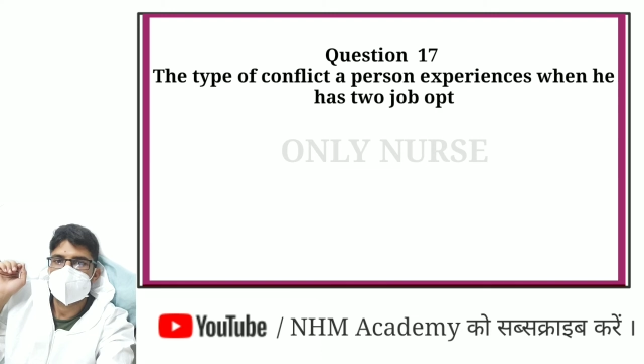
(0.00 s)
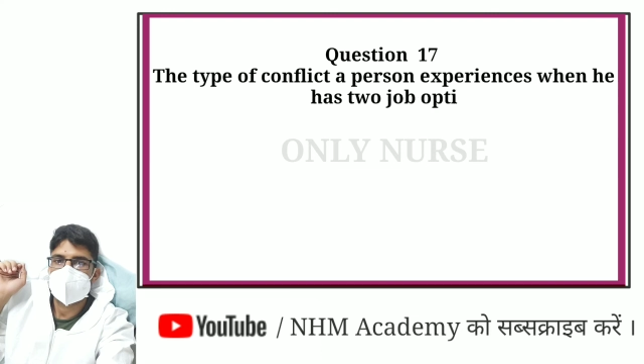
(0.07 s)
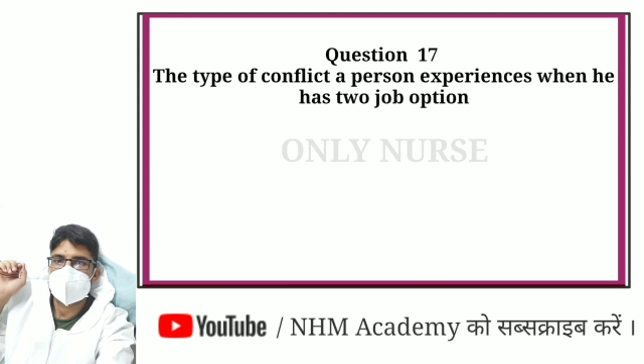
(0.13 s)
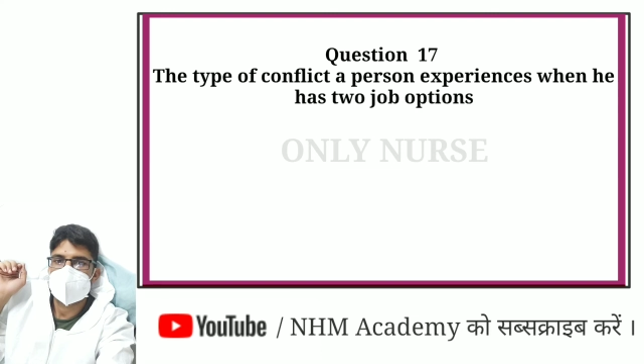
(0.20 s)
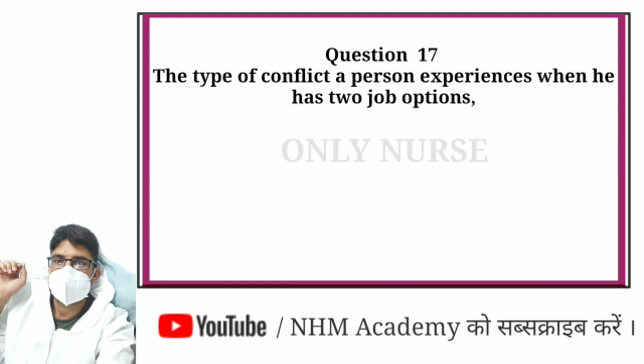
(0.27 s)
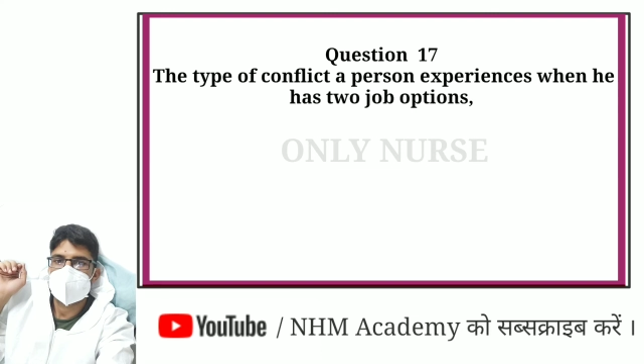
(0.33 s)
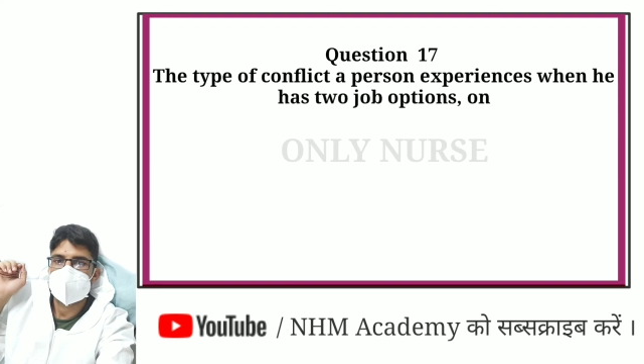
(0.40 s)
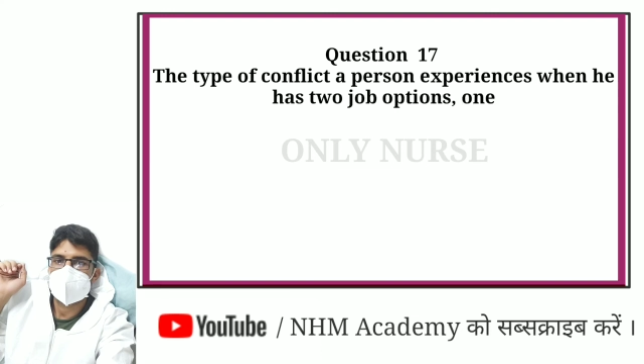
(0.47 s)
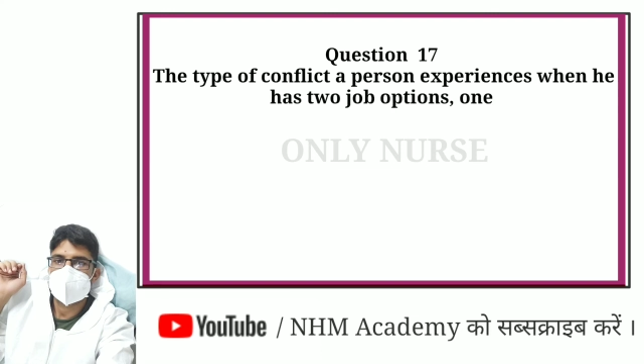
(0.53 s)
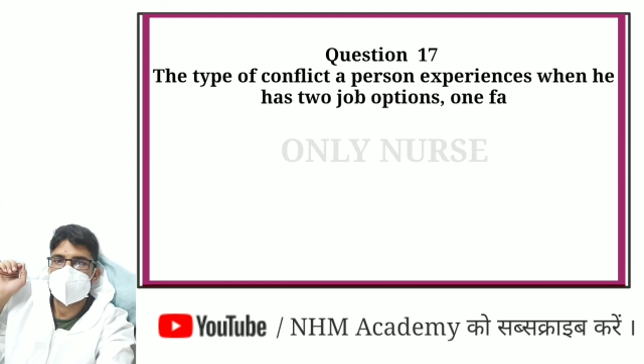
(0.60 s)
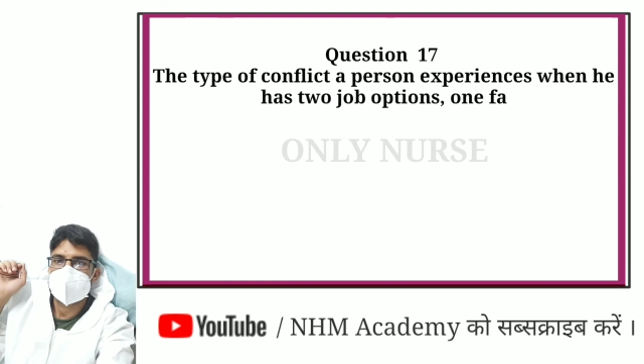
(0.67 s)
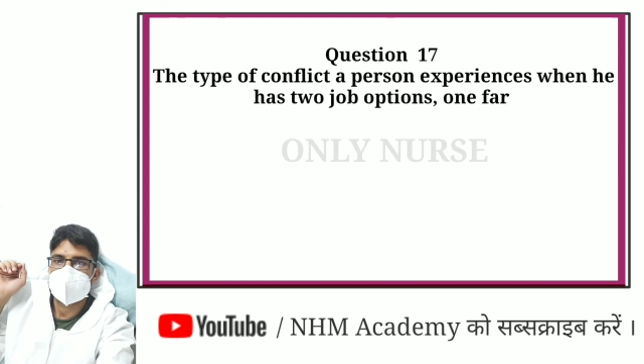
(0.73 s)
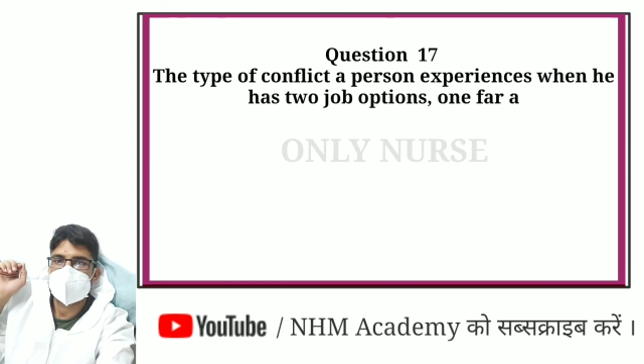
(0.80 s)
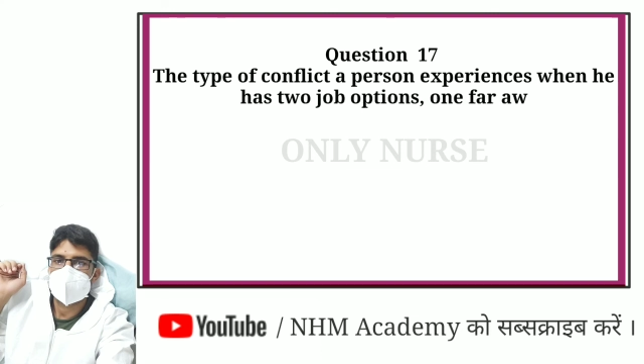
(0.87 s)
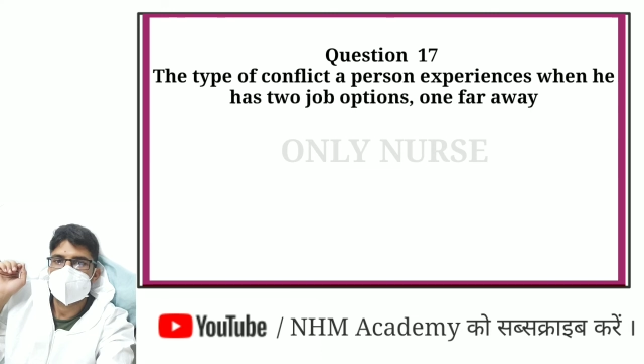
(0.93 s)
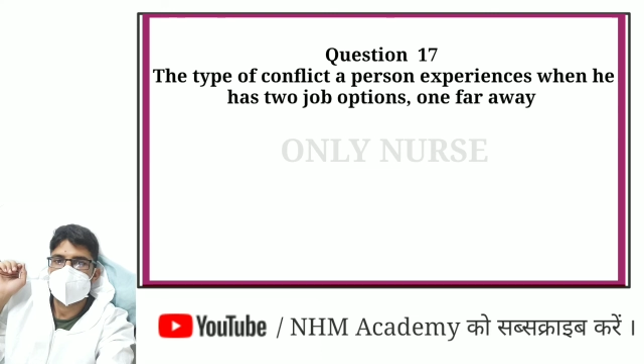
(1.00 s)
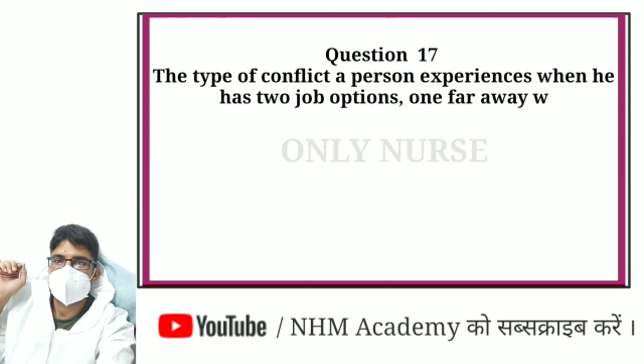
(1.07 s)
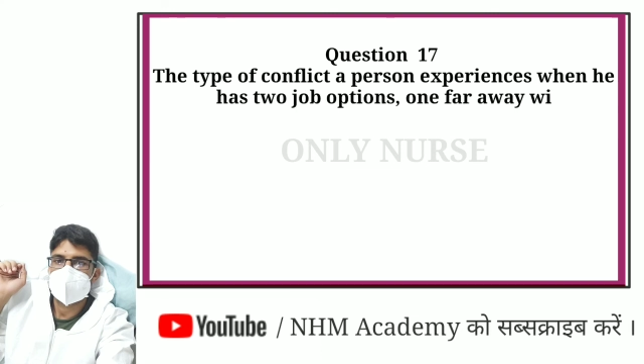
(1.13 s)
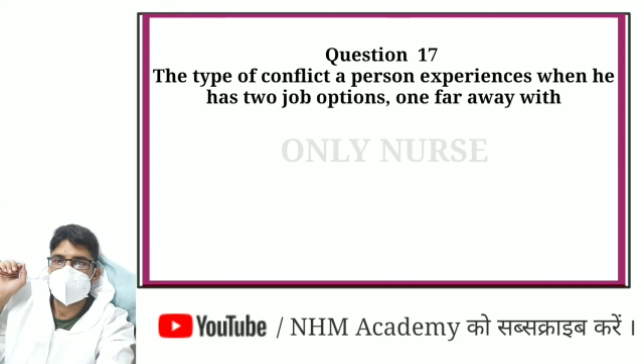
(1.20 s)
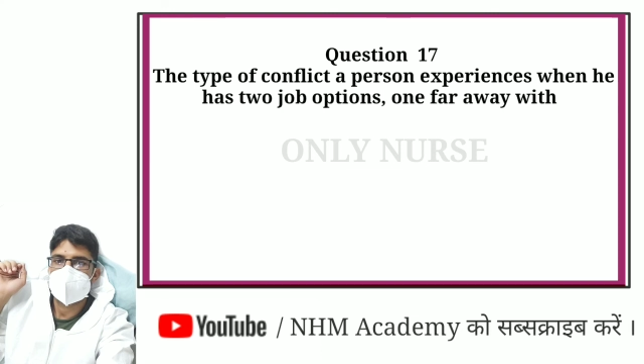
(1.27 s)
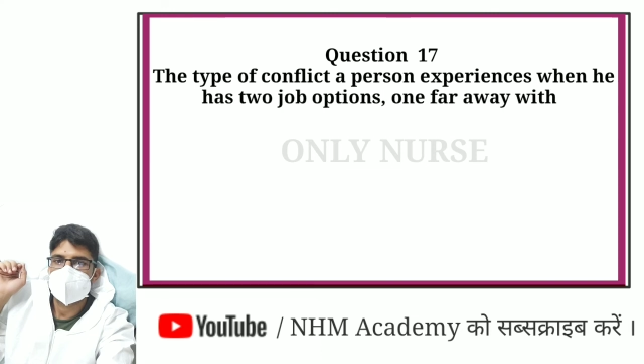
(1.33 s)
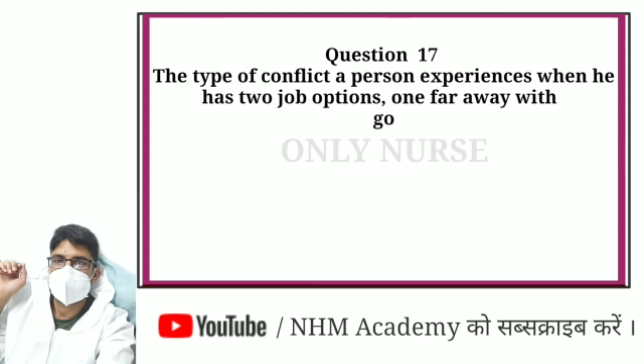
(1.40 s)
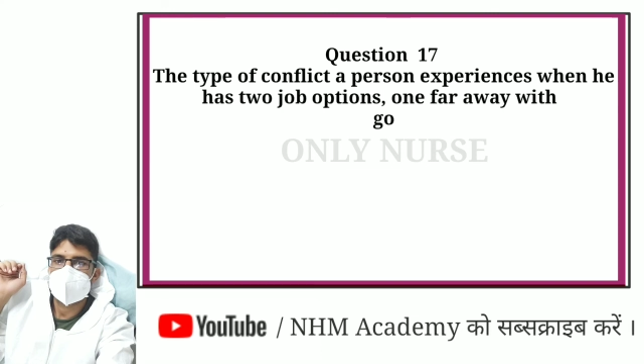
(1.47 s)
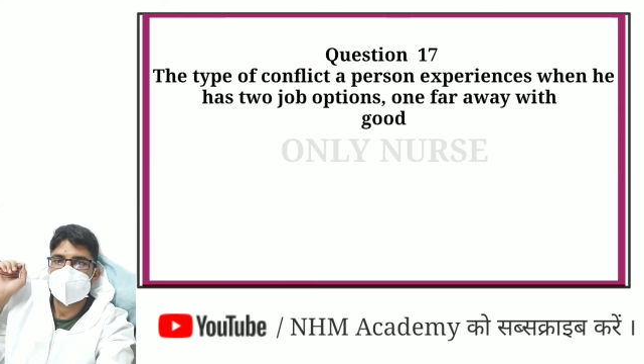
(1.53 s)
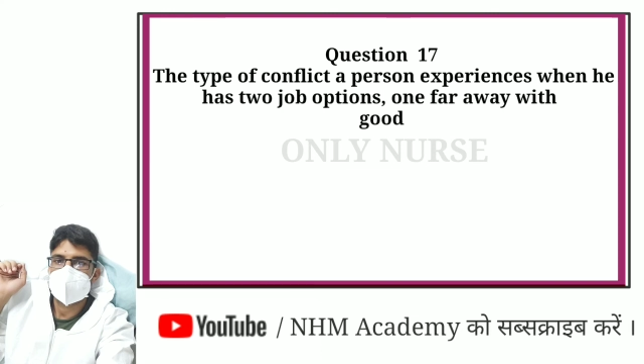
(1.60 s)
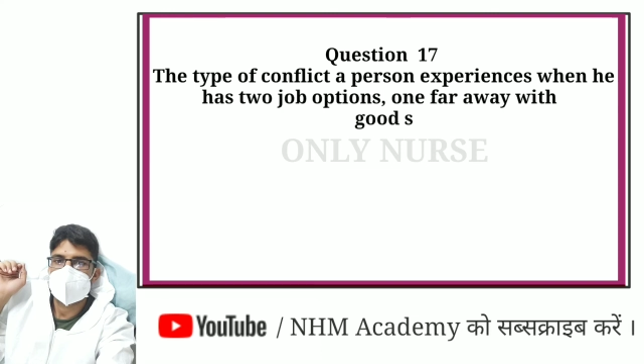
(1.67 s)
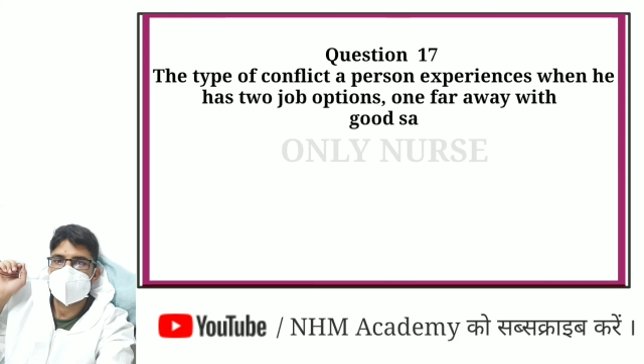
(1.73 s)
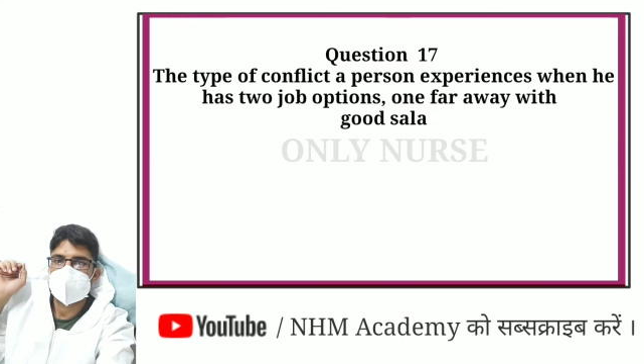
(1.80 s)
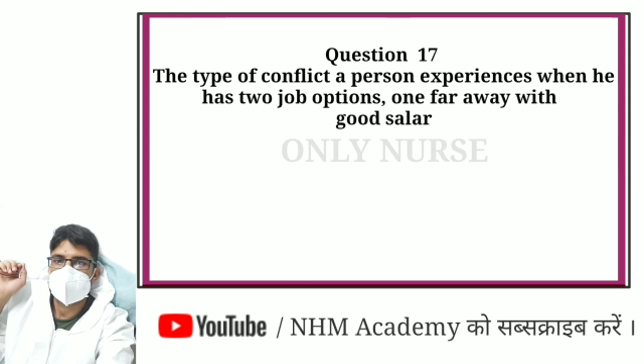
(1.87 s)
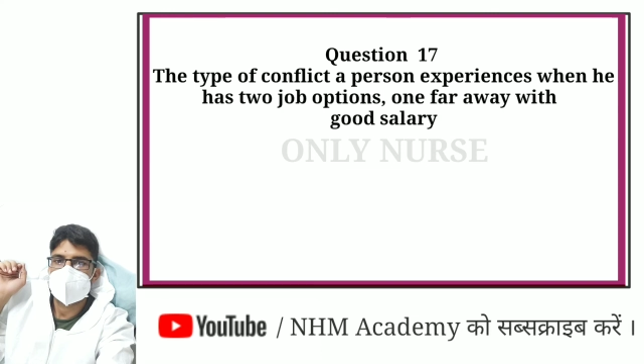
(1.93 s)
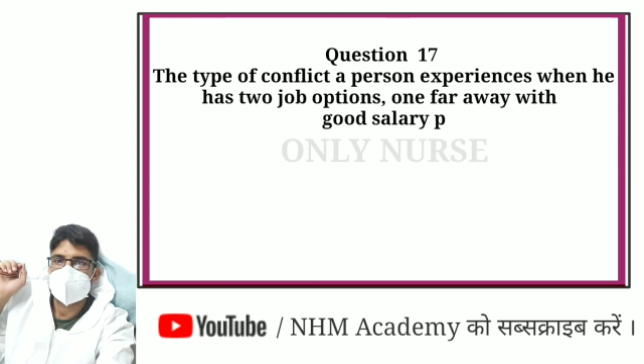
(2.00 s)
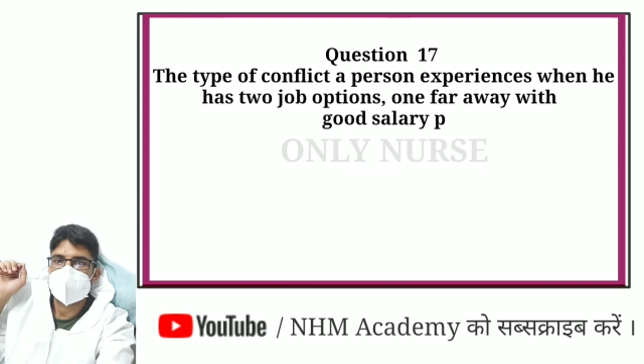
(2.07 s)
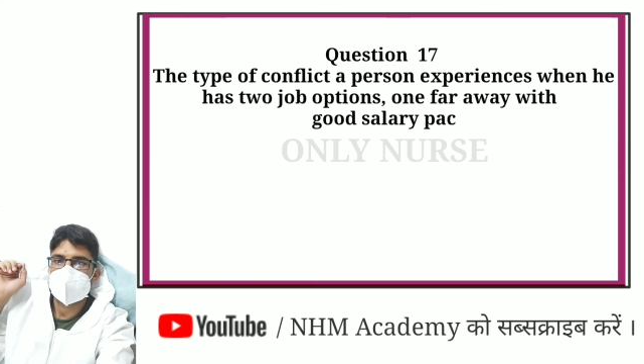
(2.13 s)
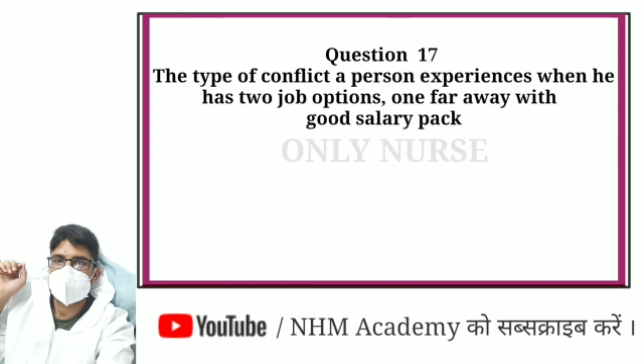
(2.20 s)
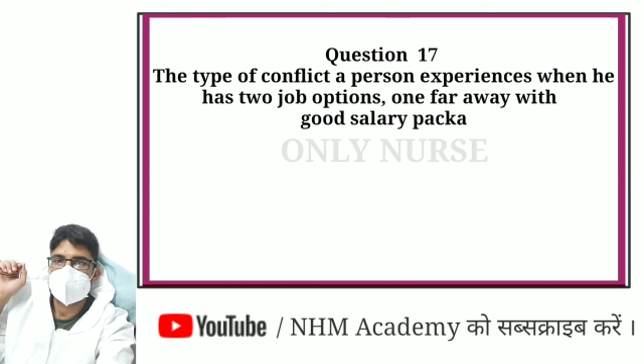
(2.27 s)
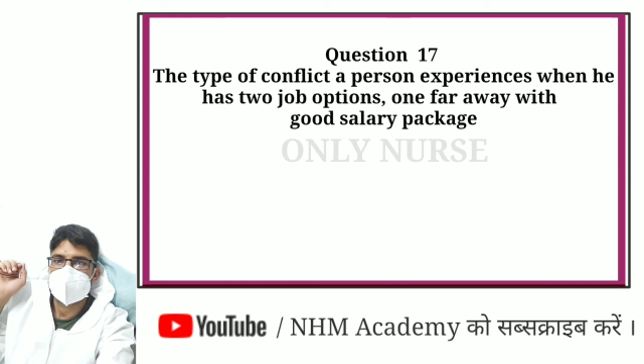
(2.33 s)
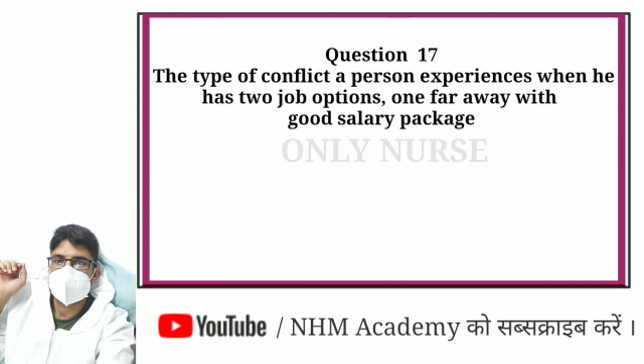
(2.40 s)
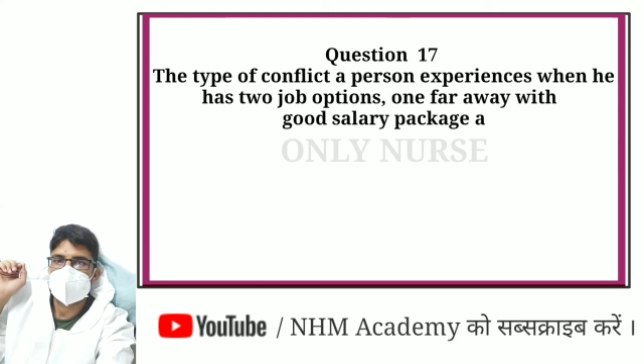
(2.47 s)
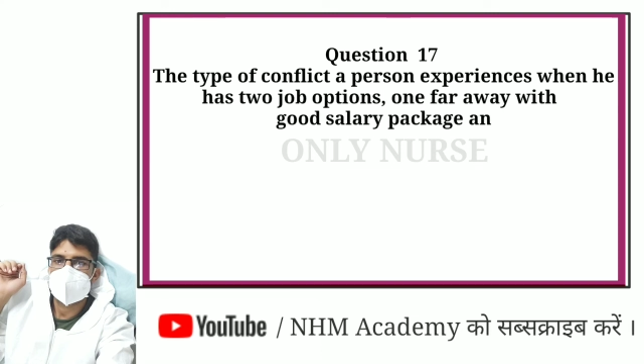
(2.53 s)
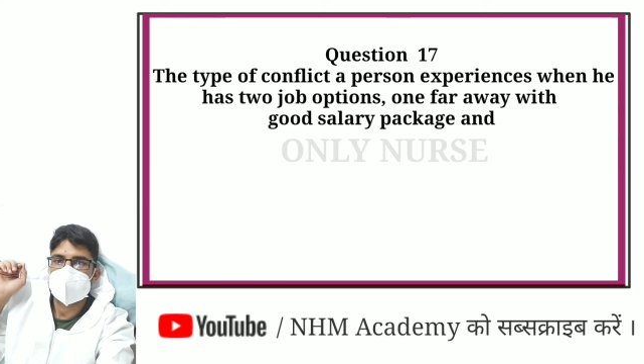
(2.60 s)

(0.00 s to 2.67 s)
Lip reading: when he has two job options, one far away with